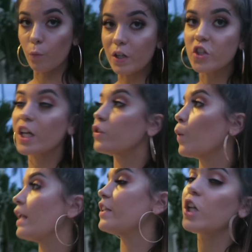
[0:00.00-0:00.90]
We just
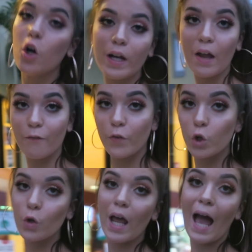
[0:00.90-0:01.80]
went to go get
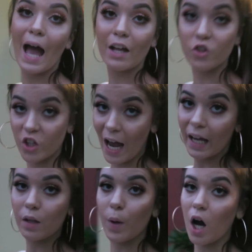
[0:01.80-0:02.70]
food at
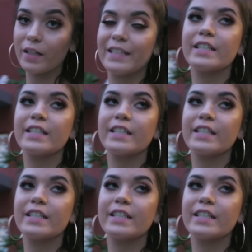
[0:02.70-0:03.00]
Jack in the Box.